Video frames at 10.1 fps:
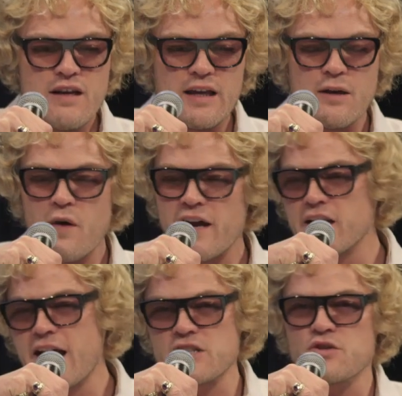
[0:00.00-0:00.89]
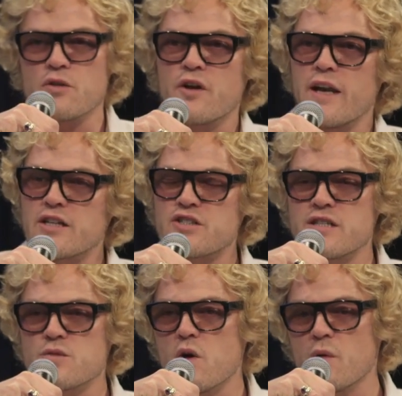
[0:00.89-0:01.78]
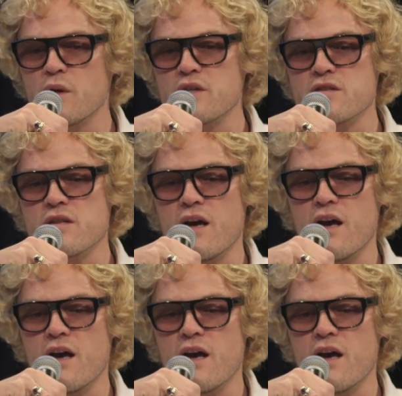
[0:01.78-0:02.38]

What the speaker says: in a way, a natural connection as well, because